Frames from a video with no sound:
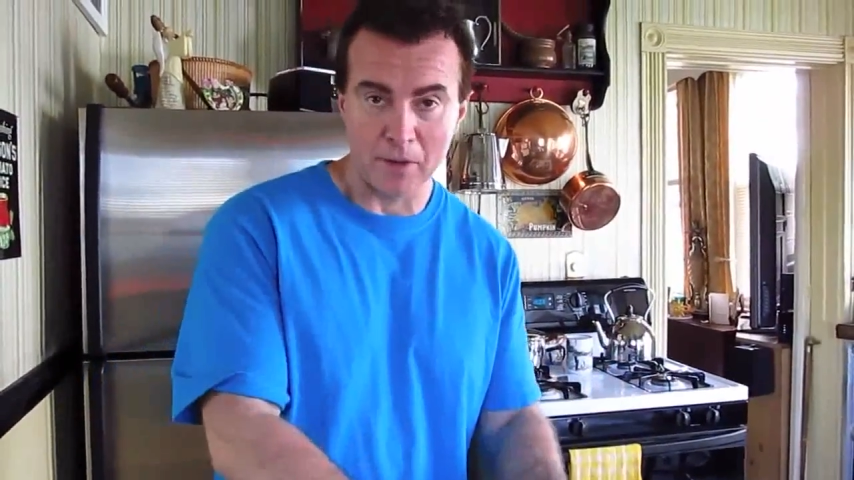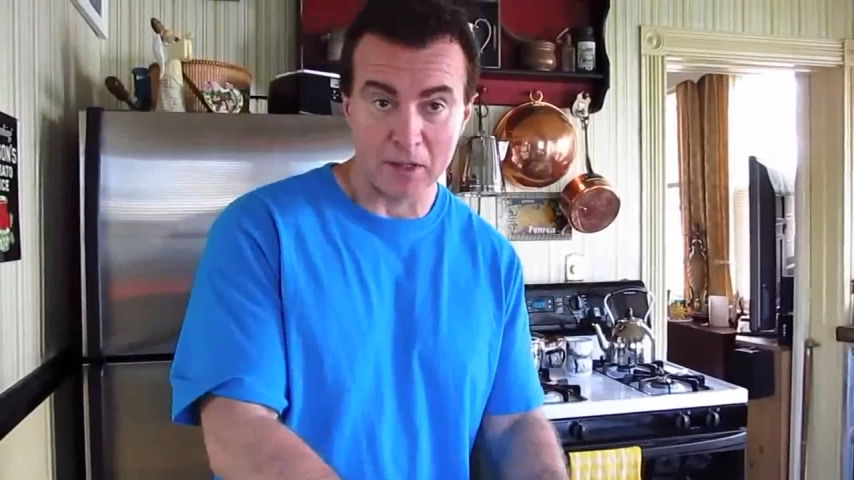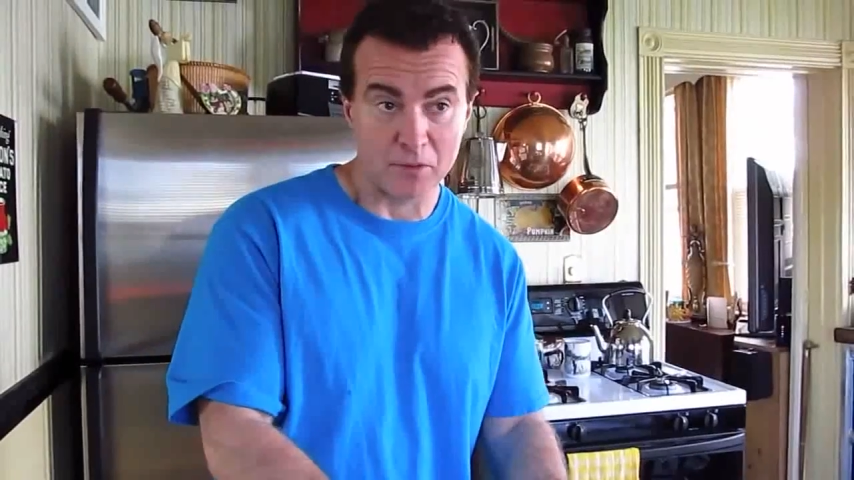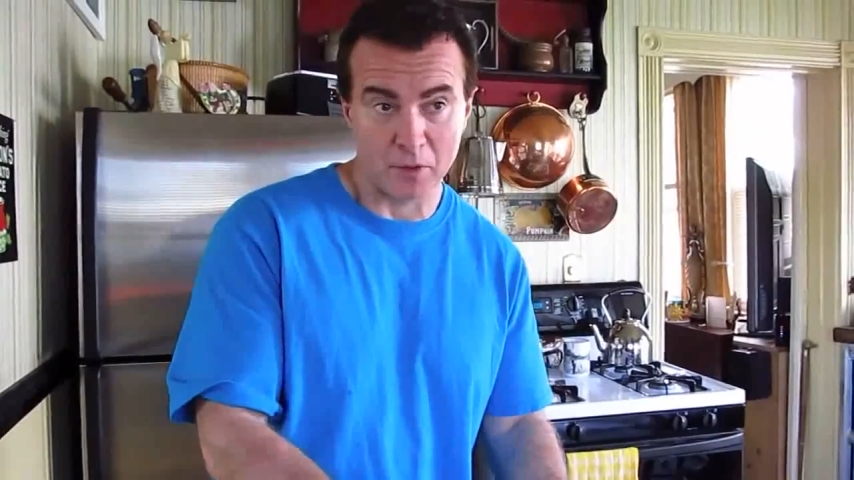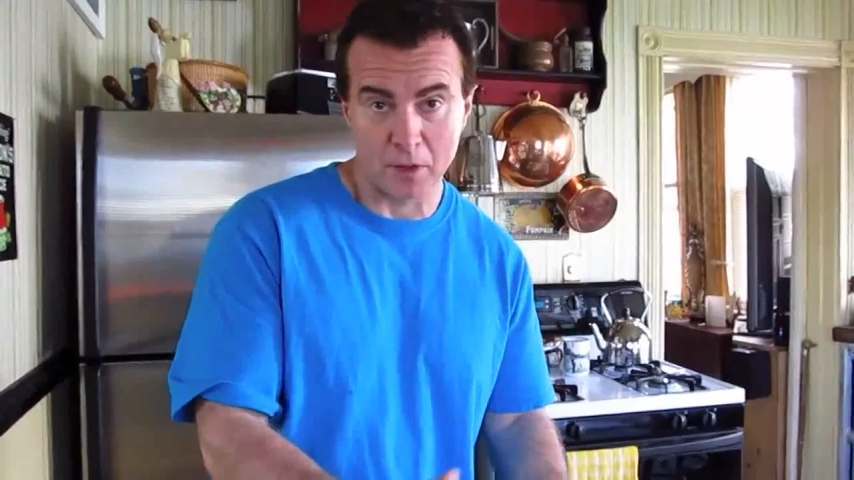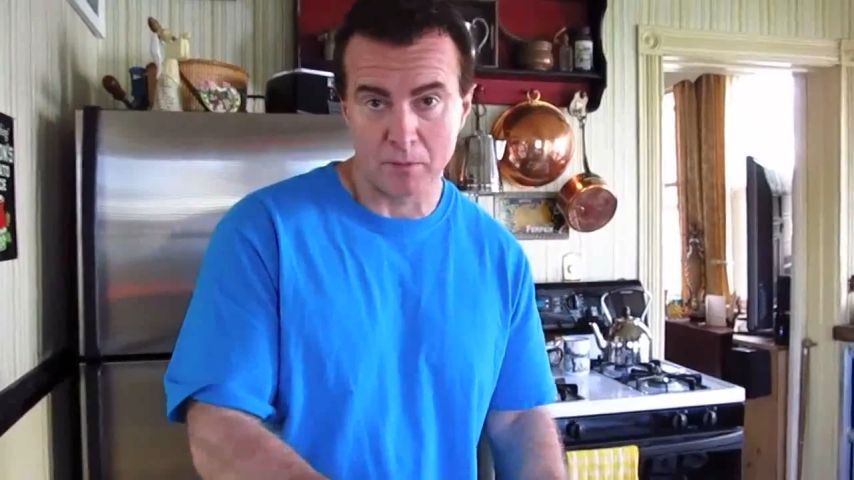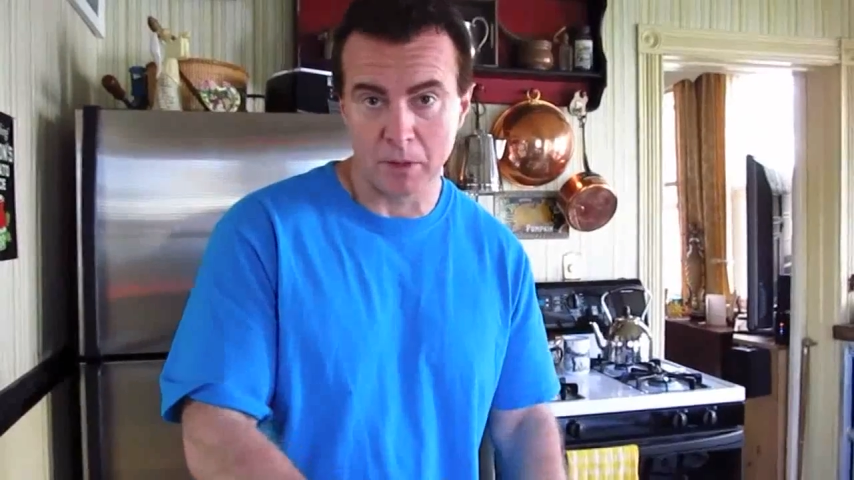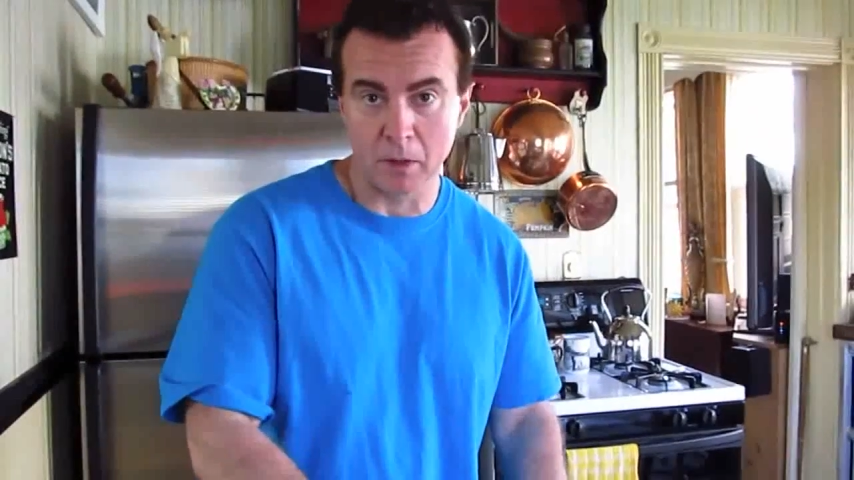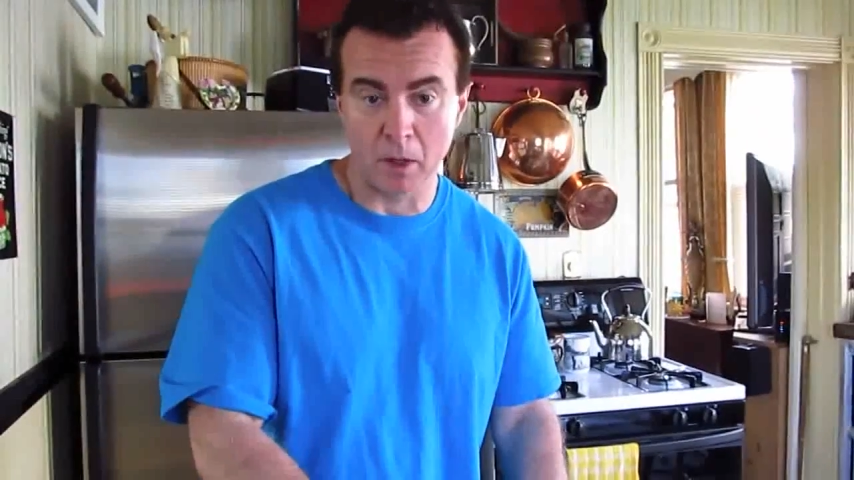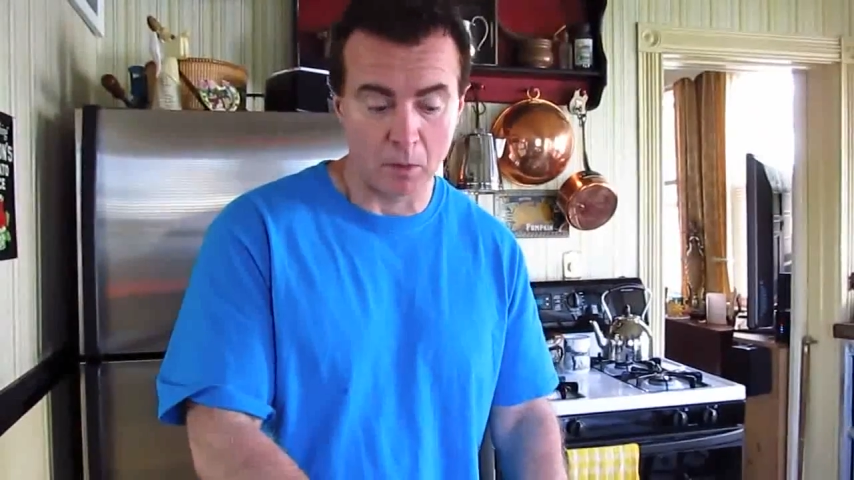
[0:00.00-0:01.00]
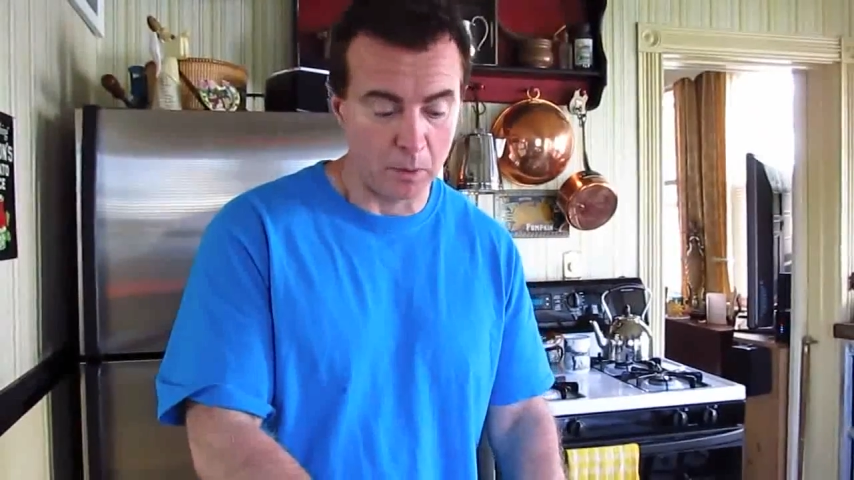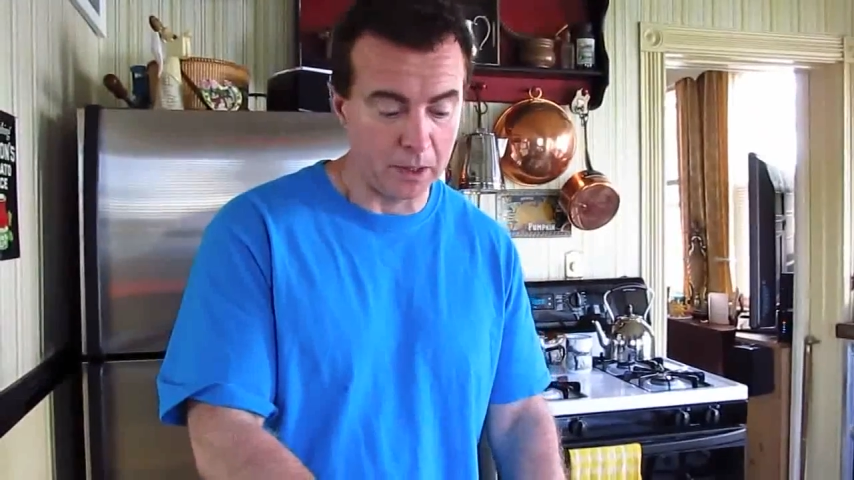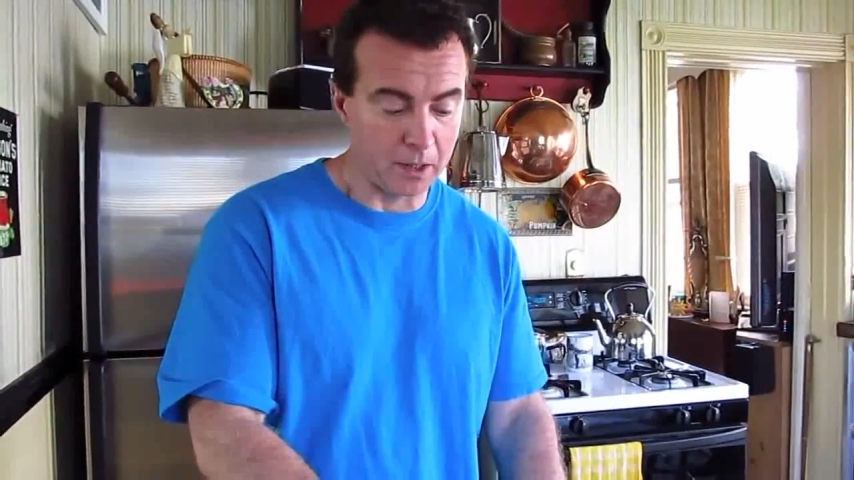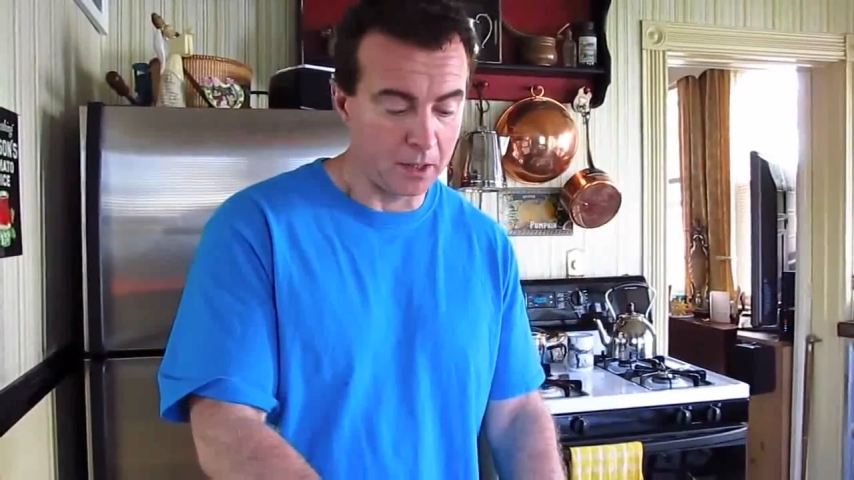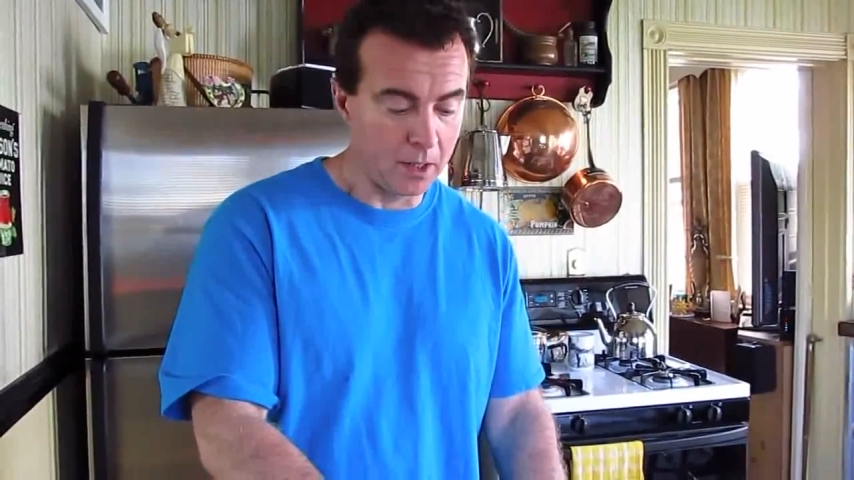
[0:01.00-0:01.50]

this for all week,